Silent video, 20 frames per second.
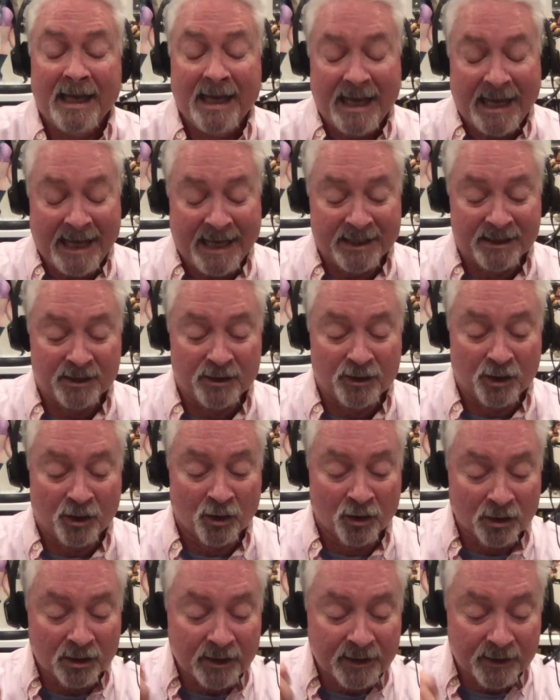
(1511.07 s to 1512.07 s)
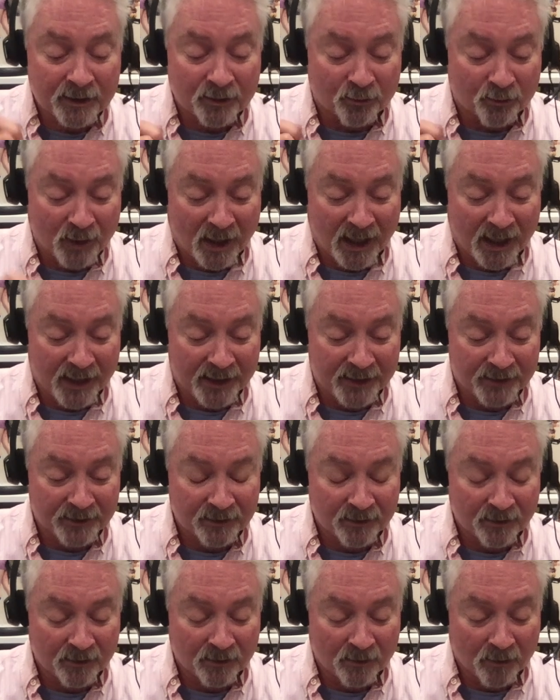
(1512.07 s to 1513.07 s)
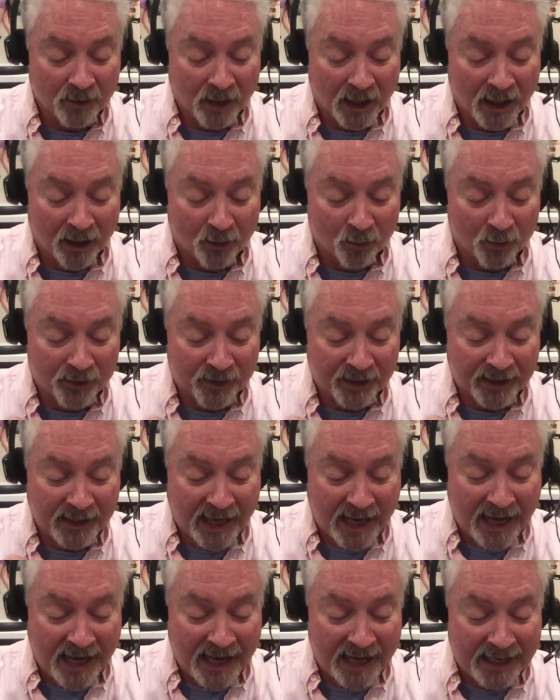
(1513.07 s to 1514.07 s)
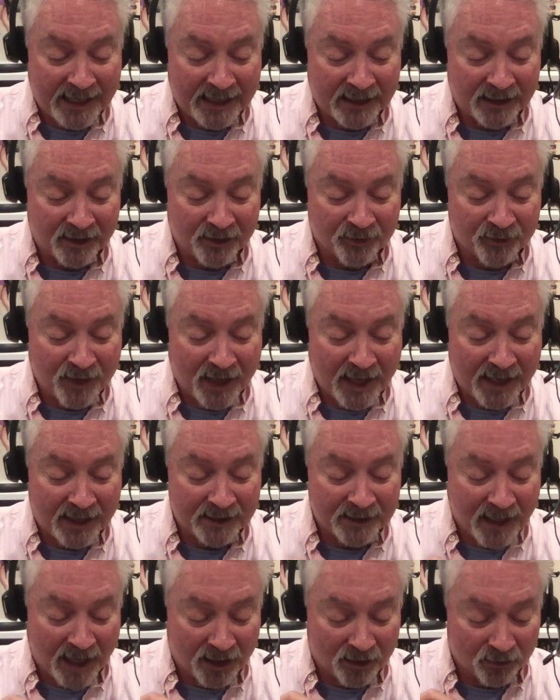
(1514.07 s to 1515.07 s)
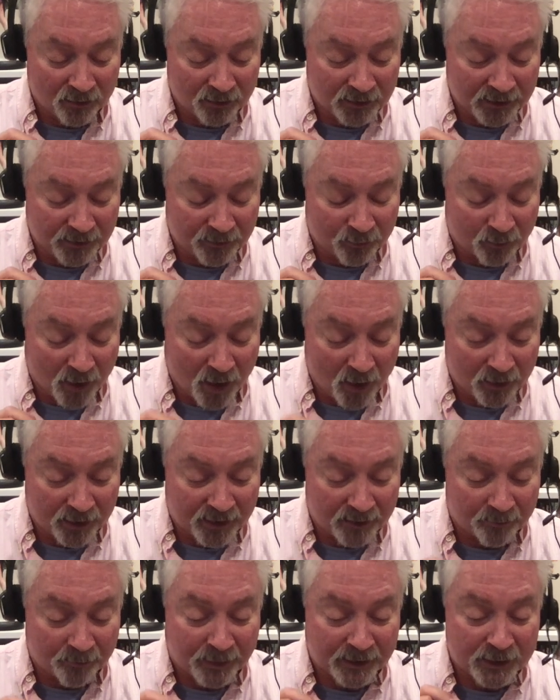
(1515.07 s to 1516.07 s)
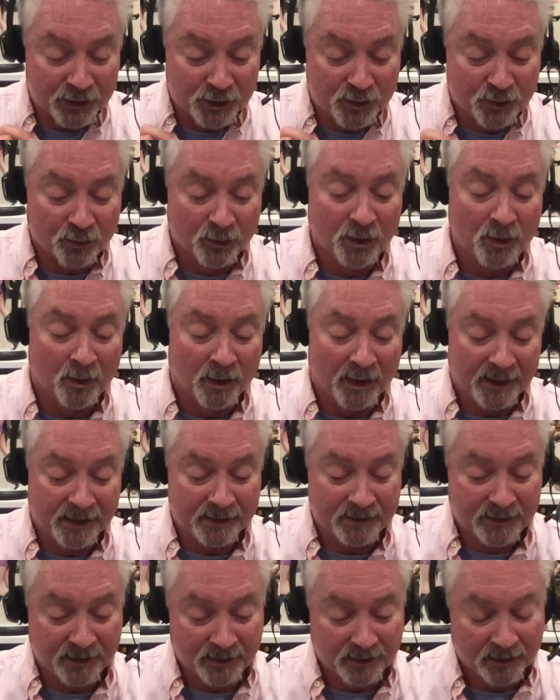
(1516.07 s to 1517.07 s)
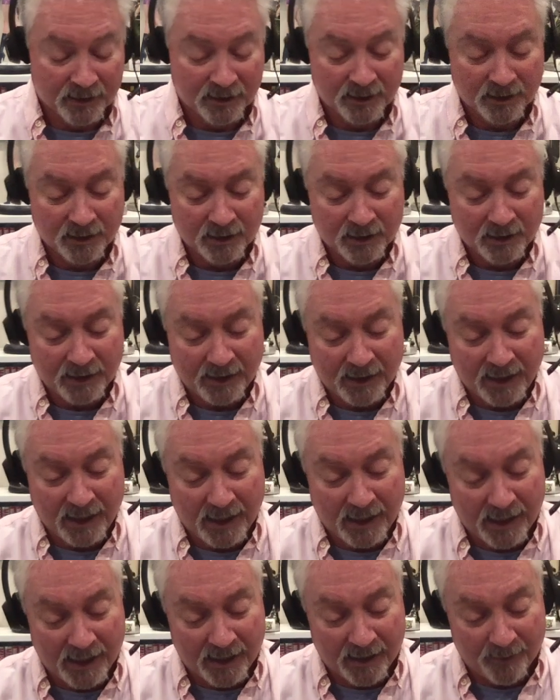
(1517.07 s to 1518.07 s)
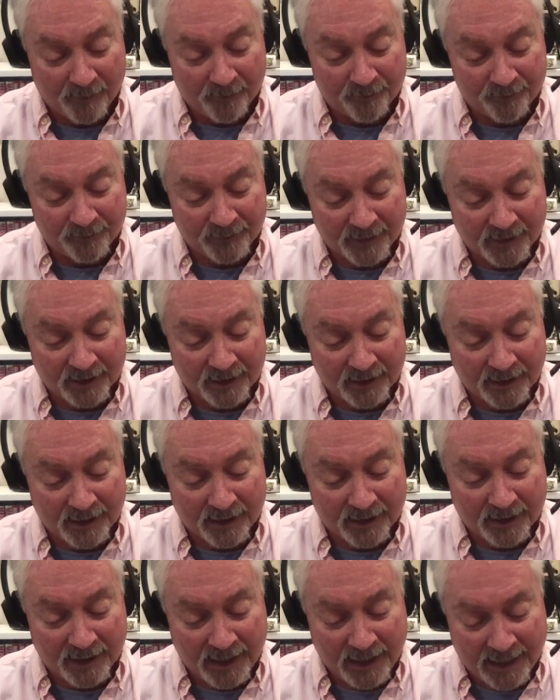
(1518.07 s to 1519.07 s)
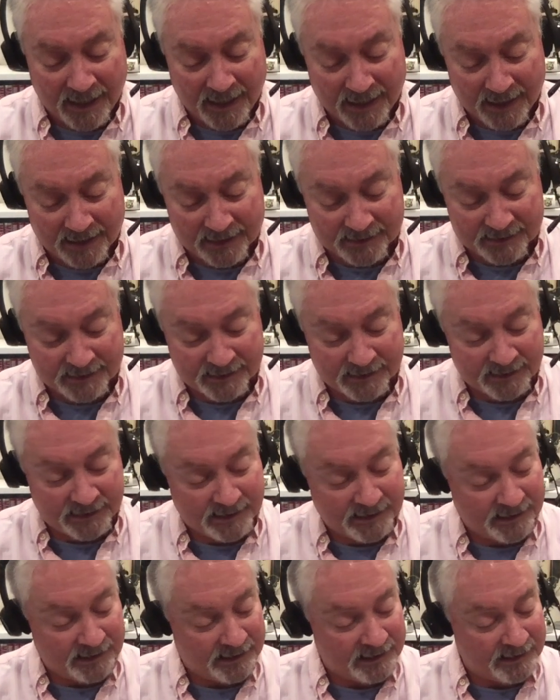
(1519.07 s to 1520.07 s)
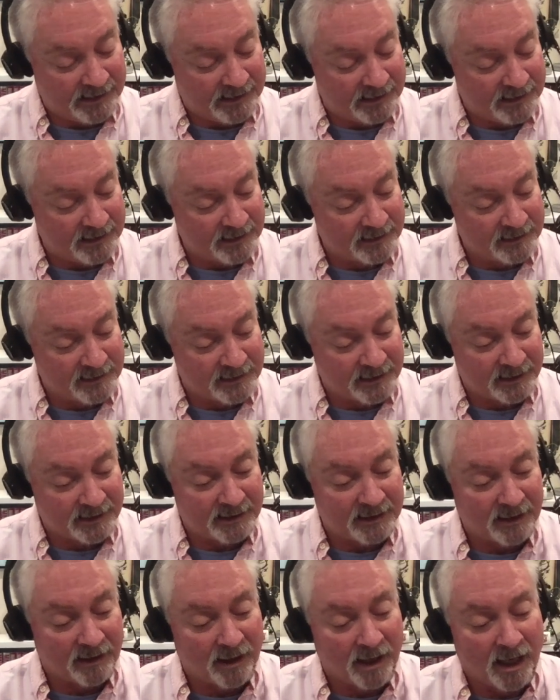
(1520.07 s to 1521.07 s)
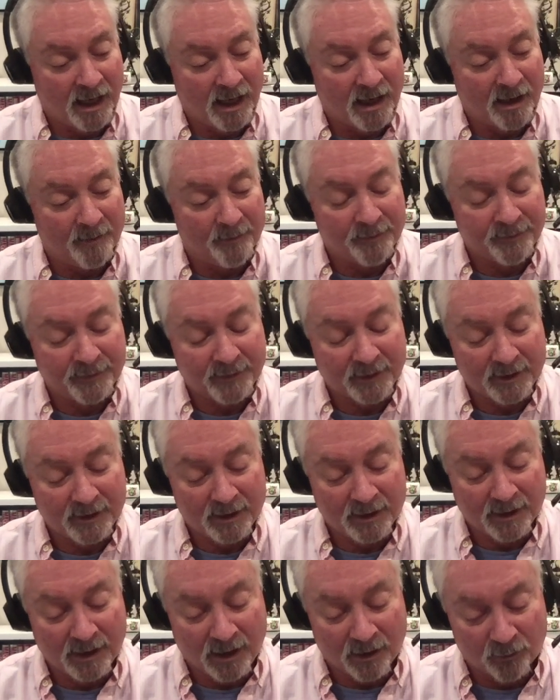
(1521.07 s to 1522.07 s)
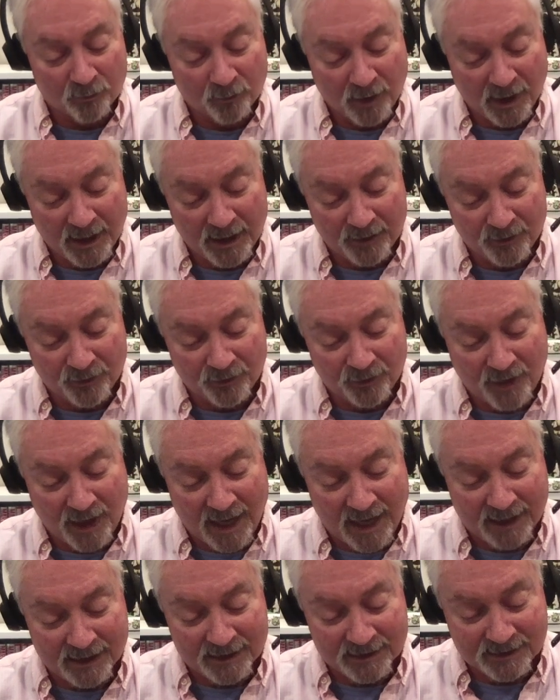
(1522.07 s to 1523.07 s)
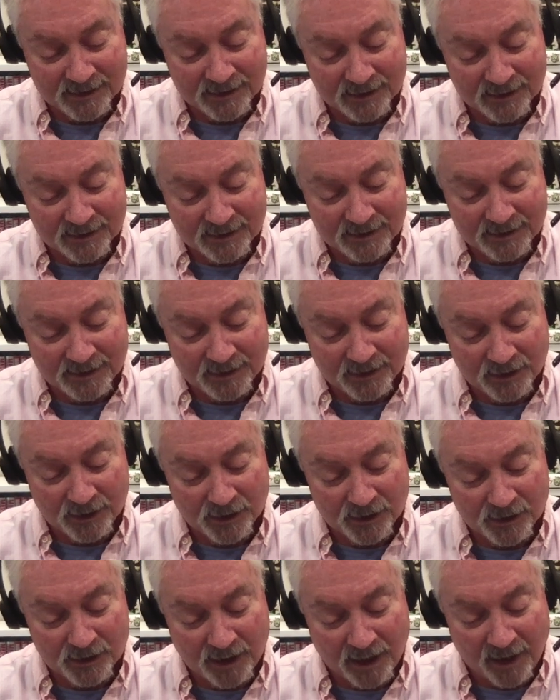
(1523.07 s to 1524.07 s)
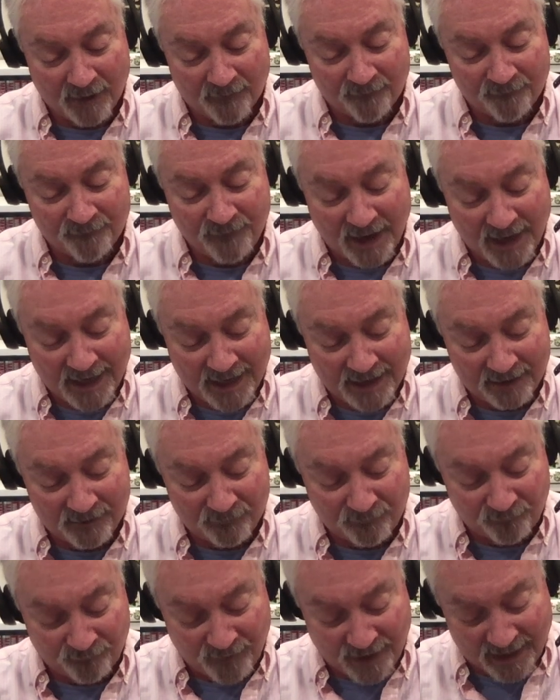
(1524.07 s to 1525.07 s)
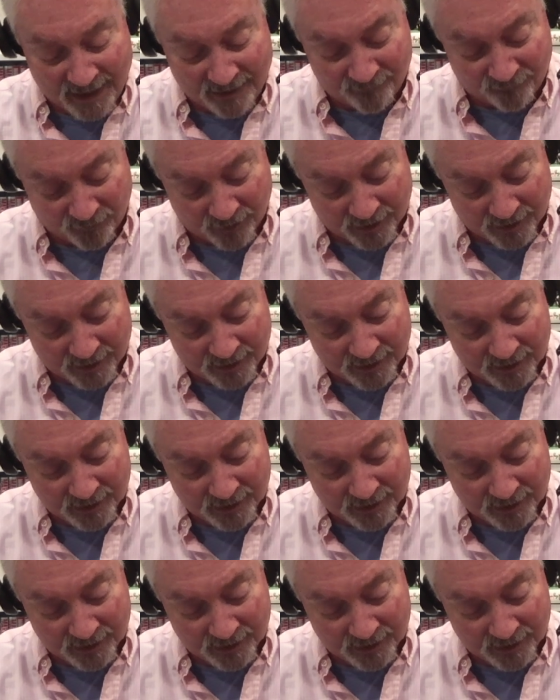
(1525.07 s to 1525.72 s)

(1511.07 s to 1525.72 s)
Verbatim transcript: And an earlier run uh, with a guy that not only wrote it, but drew it. Um, and he did um, a run that is considered a fan favorite,